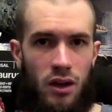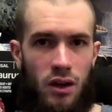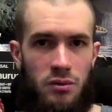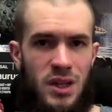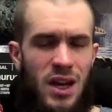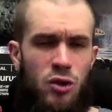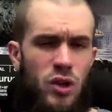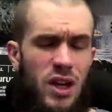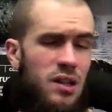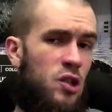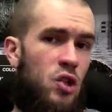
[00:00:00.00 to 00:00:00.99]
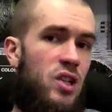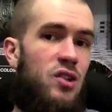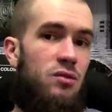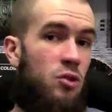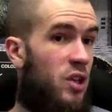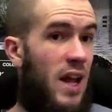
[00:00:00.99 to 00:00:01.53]
yeah, you
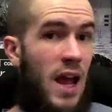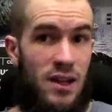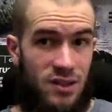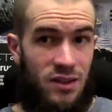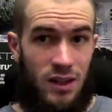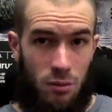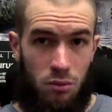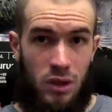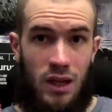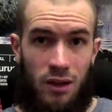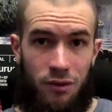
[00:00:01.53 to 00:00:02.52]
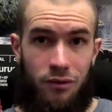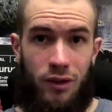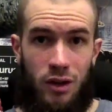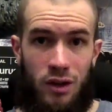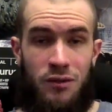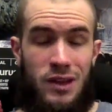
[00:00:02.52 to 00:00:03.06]
can ask them if
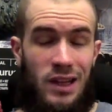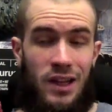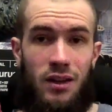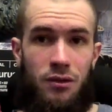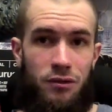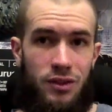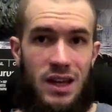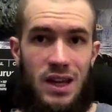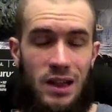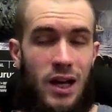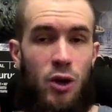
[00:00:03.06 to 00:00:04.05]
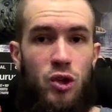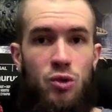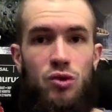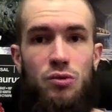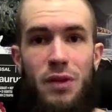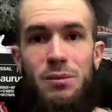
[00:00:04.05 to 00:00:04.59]
they allow you
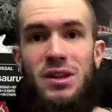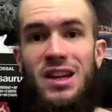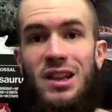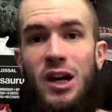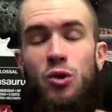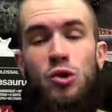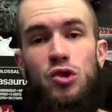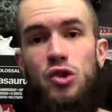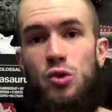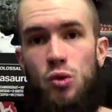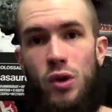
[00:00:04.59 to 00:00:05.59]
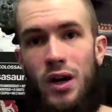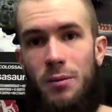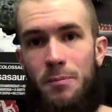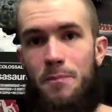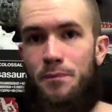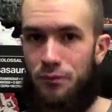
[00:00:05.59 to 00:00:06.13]
to, maybe they allow you
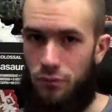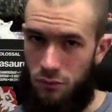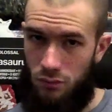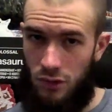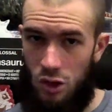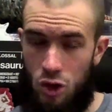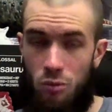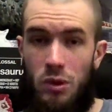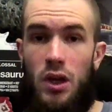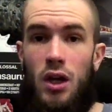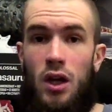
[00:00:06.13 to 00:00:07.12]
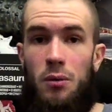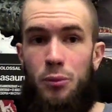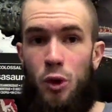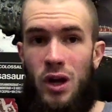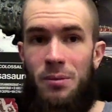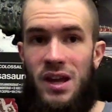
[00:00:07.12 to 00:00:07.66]
to you know, put
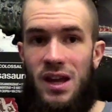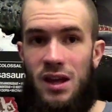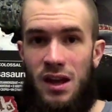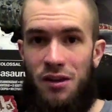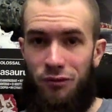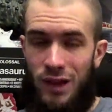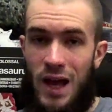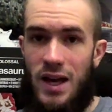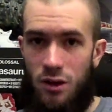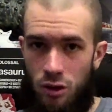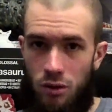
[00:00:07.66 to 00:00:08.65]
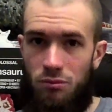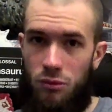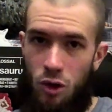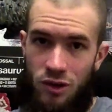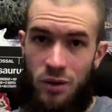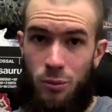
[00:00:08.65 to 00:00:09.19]
up a flyer on
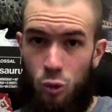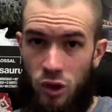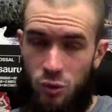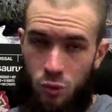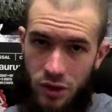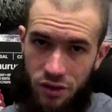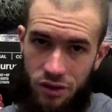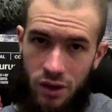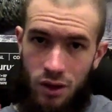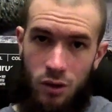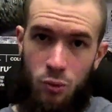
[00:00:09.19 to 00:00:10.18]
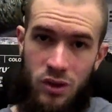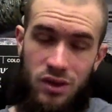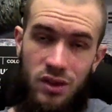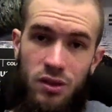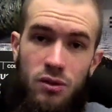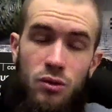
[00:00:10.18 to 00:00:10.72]
their board with
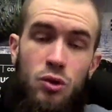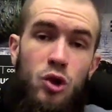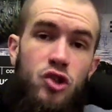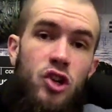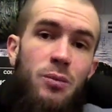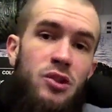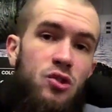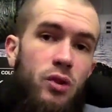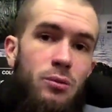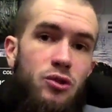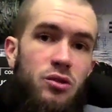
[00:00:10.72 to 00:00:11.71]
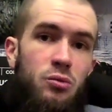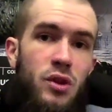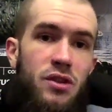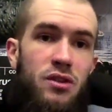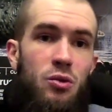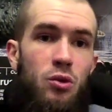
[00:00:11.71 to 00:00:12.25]
your job description,
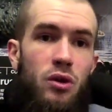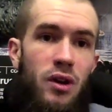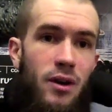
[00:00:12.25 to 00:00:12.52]
with your